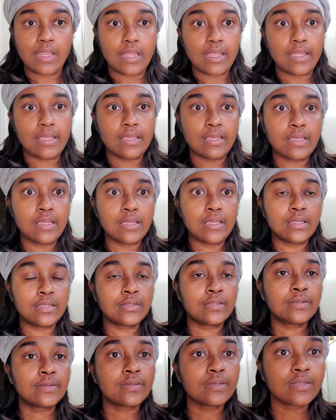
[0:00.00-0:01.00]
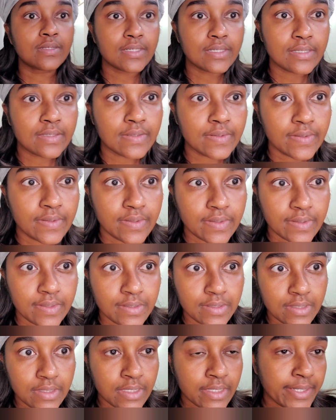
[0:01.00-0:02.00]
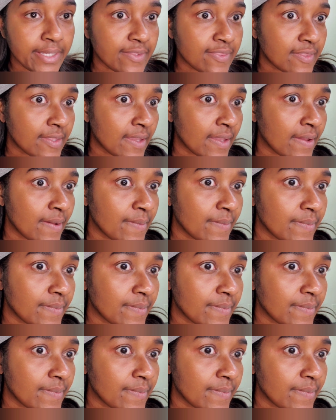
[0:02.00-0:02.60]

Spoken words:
And look at that.